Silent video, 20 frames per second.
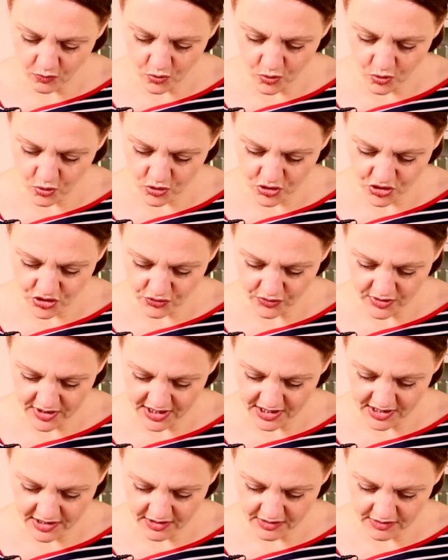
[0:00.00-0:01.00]

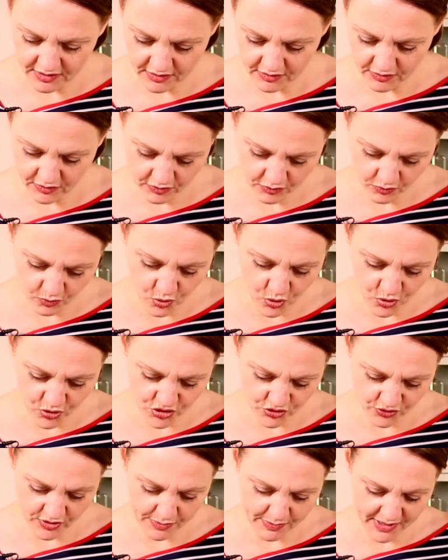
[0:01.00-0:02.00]
watery
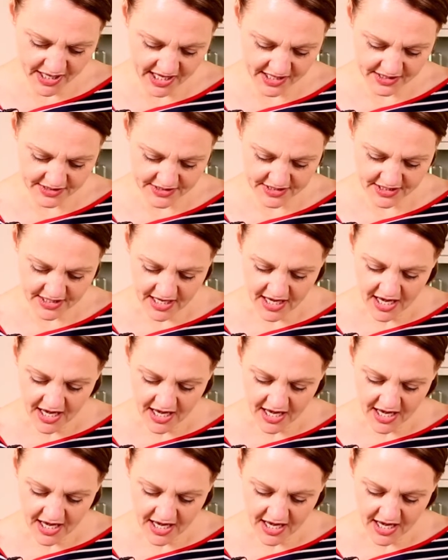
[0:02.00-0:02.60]
paint.